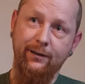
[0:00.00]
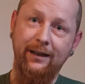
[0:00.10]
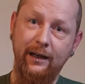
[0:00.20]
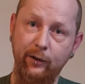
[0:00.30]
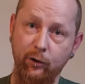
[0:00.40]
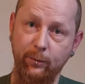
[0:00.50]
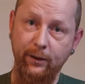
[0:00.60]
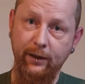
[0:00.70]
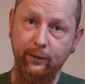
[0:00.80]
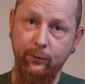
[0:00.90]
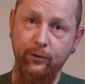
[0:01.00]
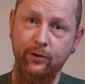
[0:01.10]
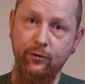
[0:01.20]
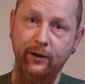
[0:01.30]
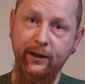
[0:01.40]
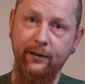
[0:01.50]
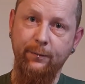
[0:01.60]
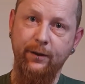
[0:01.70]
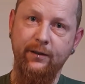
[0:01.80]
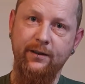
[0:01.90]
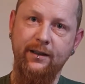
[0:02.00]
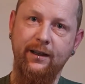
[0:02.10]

I normally would strike, because